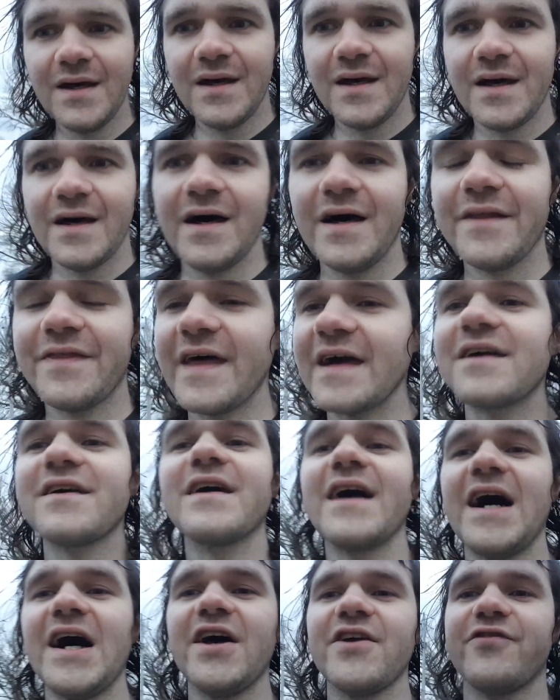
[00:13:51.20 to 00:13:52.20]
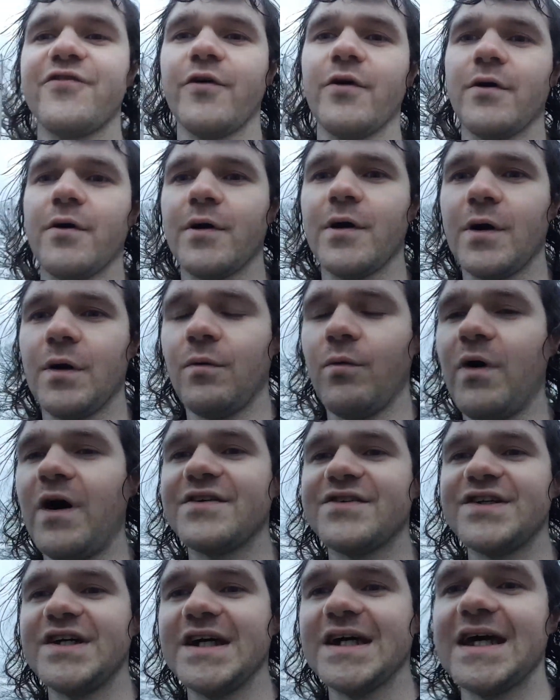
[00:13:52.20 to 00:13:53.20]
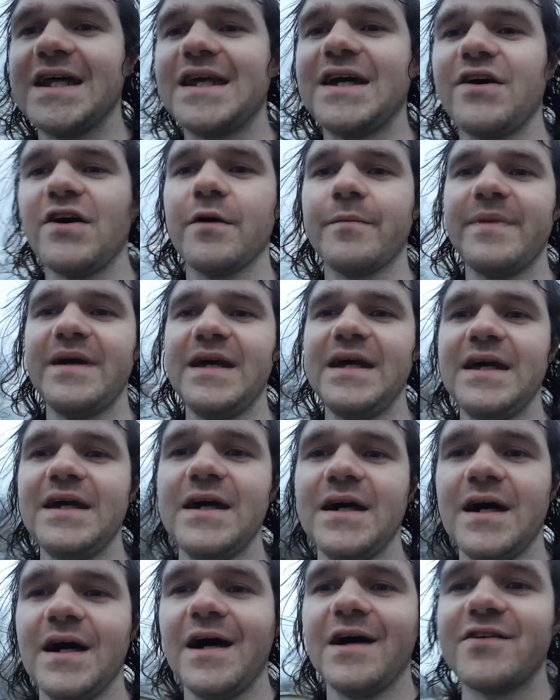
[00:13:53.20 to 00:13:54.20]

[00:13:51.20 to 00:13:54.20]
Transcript: thank you guys for watching and hearing me